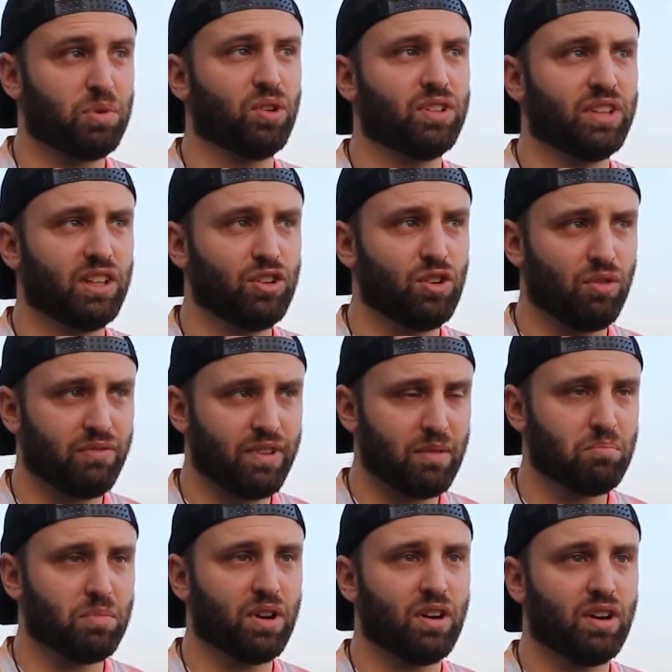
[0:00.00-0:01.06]
building
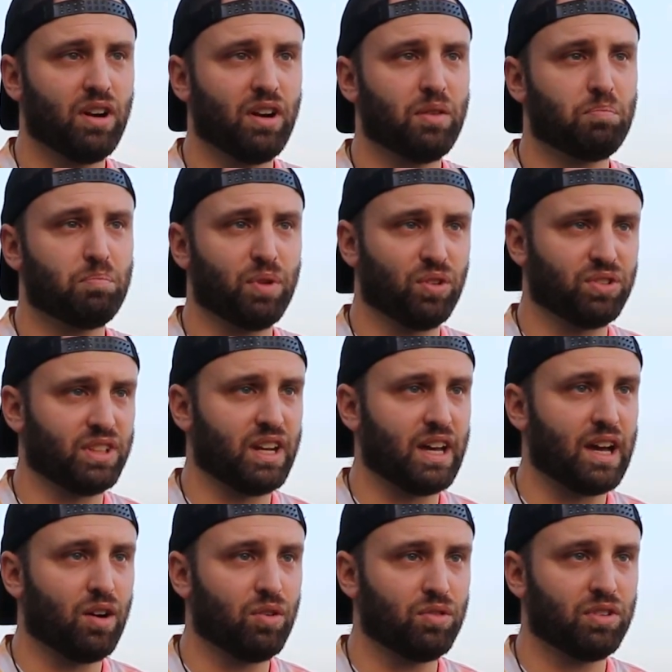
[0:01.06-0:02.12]
November, built it
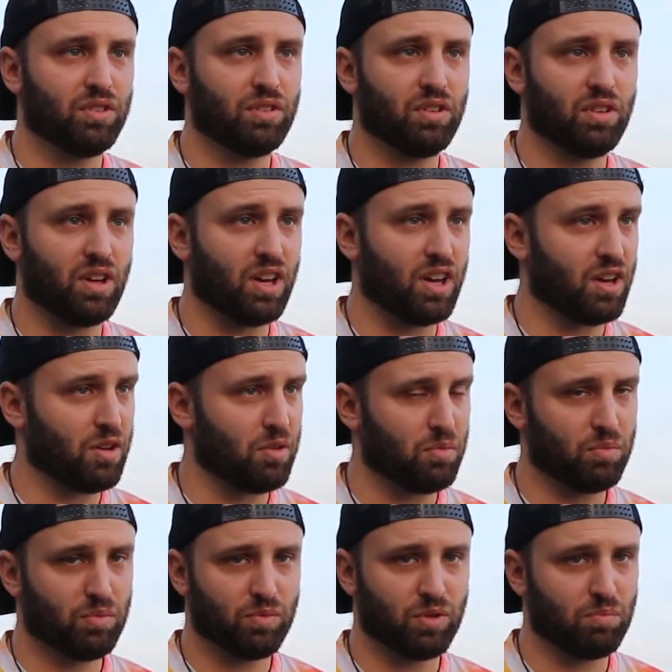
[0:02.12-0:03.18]
out,
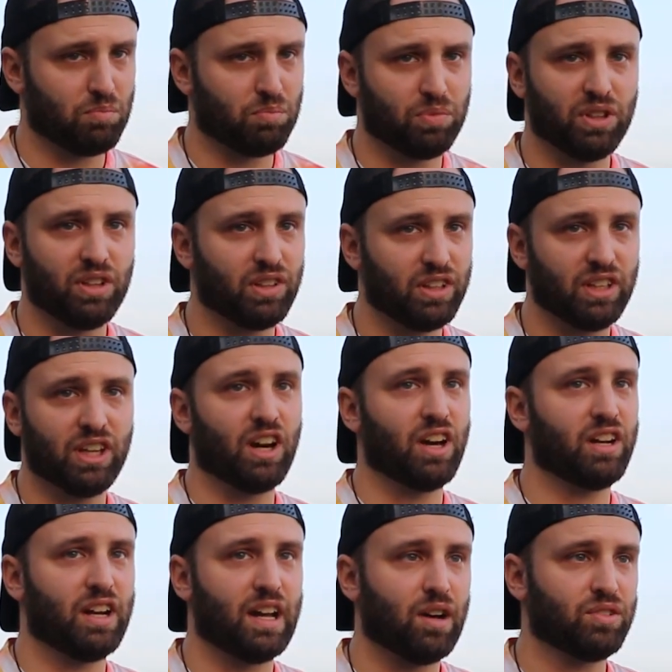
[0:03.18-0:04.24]
completely
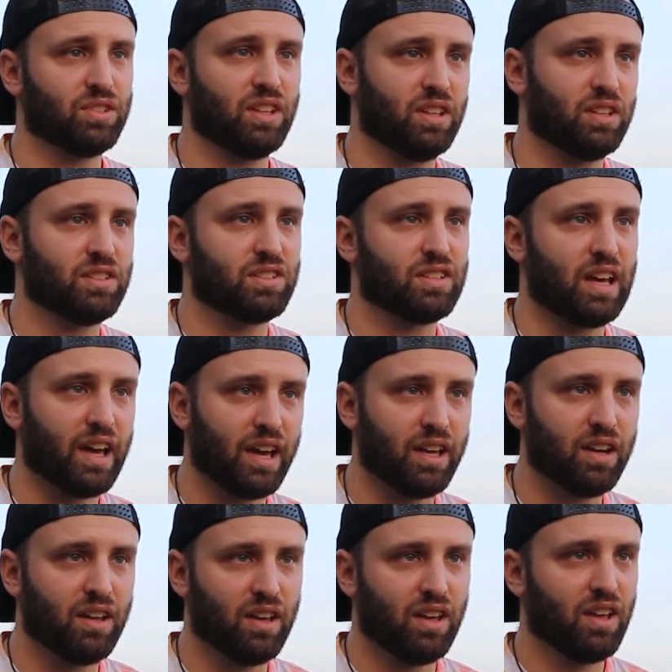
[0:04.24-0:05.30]
gutted out the
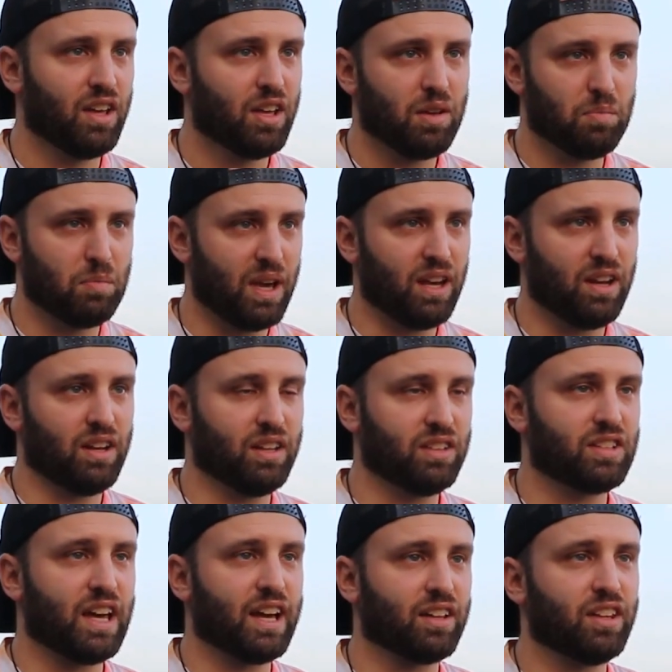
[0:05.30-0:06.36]
inside, made it
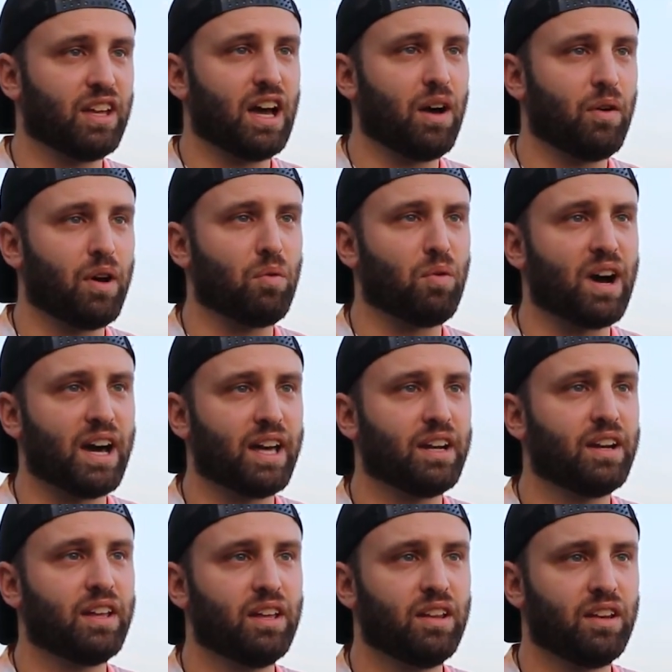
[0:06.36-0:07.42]
exactly how I
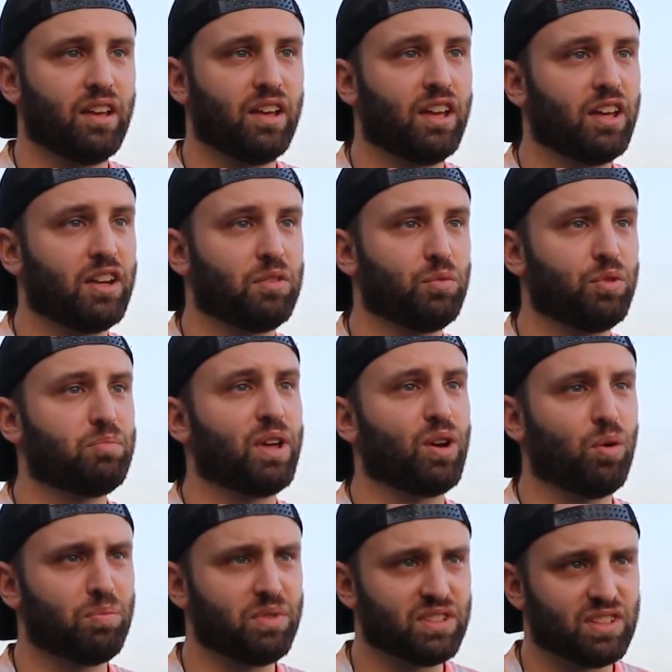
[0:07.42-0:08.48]
wanted it, and we've been
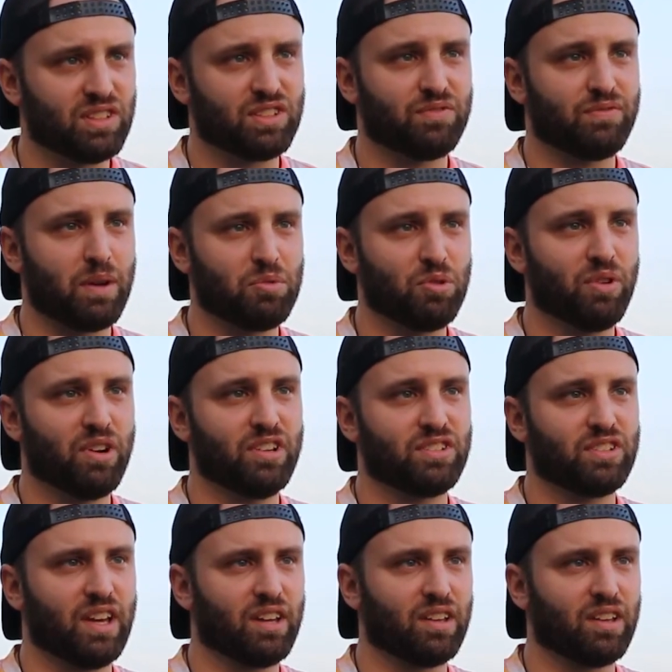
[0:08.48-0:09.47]
open since February 2nd.